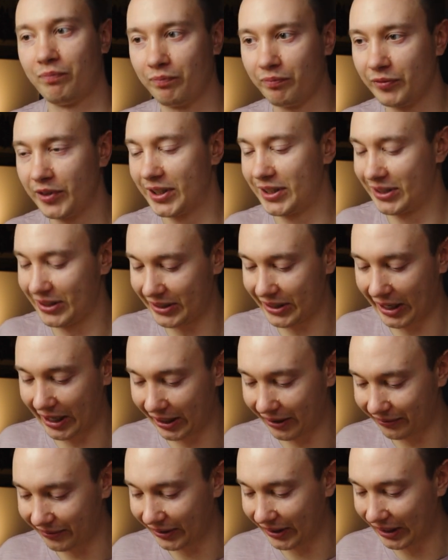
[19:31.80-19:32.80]
this is kind
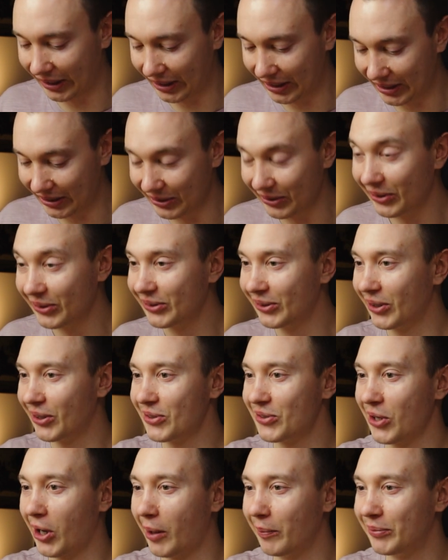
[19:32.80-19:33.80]
of your
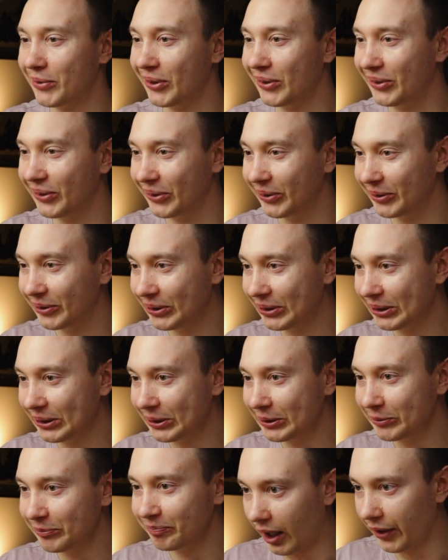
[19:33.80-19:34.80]
job to do.
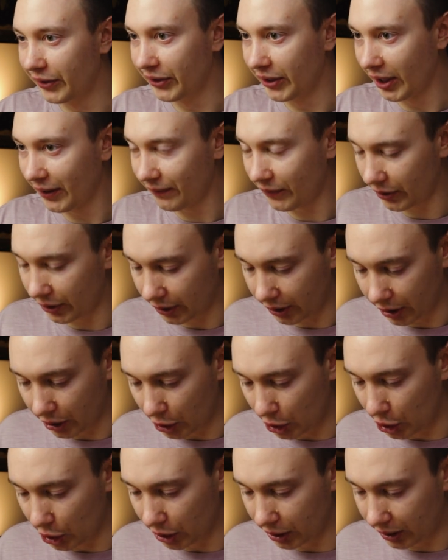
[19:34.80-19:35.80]
Another
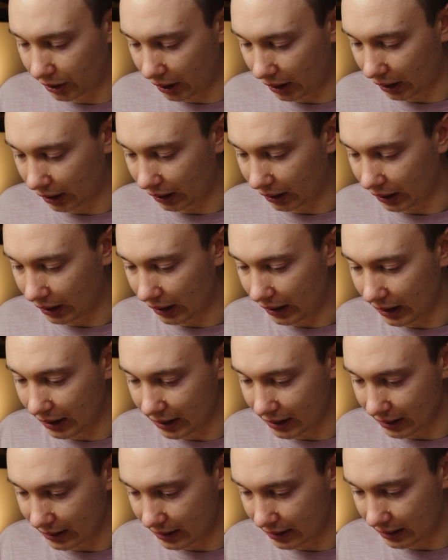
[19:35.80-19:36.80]
good thing
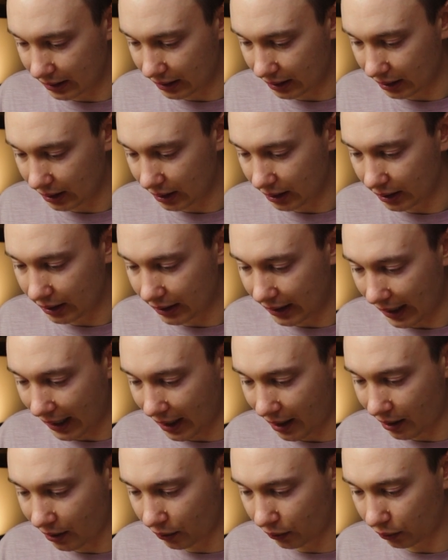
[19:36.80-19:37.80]
is,
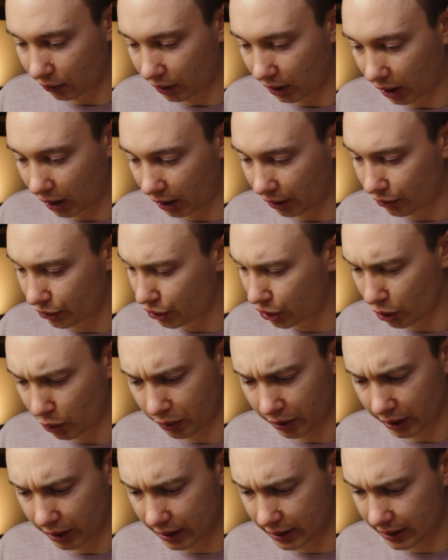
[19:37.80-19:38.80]
now I'll show
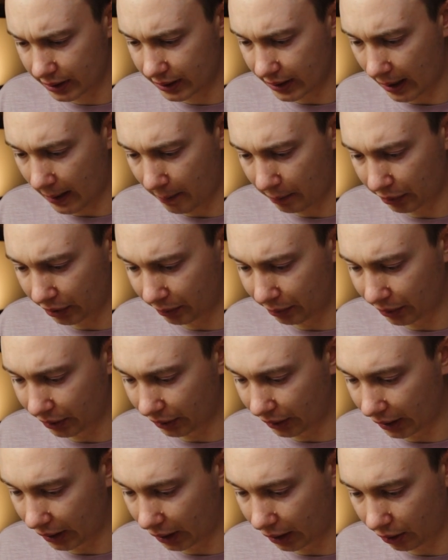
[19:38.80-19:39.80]
an example a bit
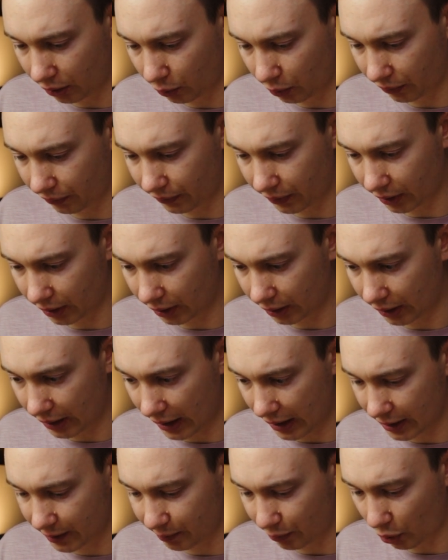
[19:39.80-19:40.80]
later with the
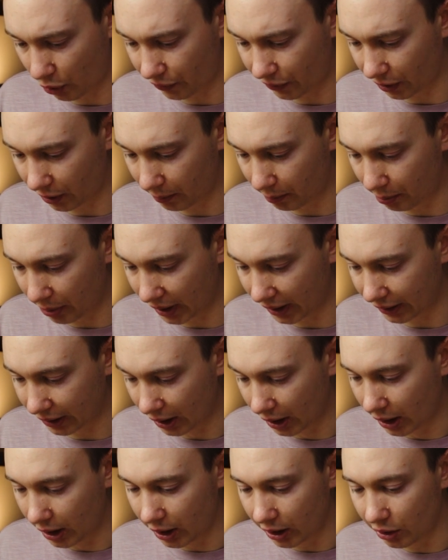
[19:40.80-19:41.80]
next profile, but
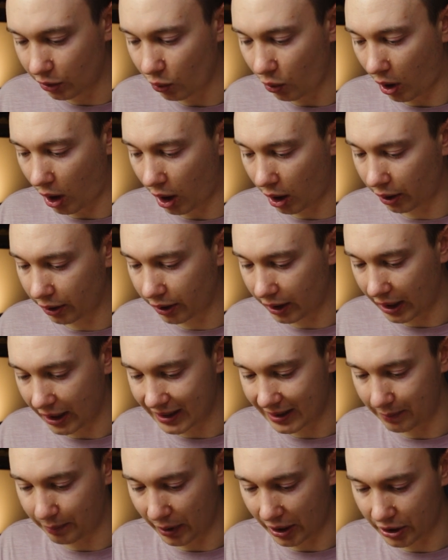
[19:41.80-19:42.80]
you are,
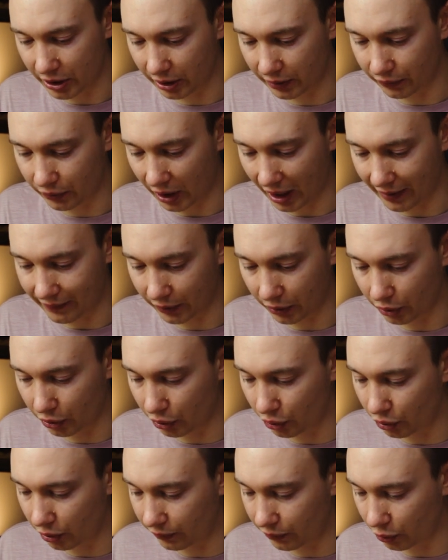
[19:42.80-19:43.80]
especially if you have a
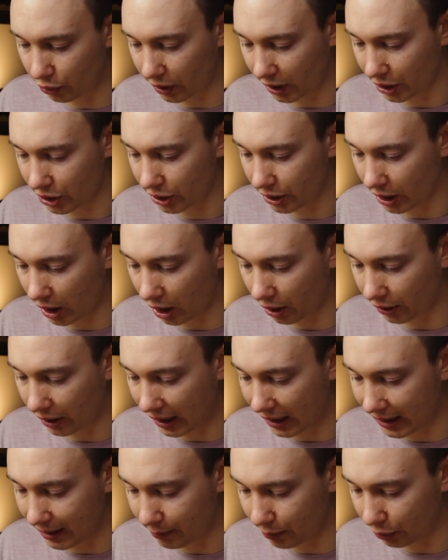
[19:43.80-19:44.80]
good review, you actually are
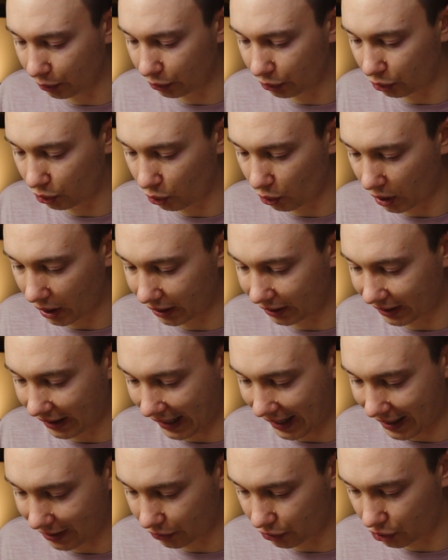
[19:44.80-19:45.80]
able to
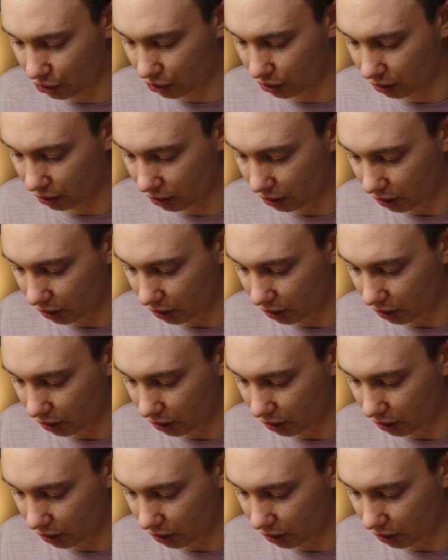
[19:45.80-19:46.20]
attach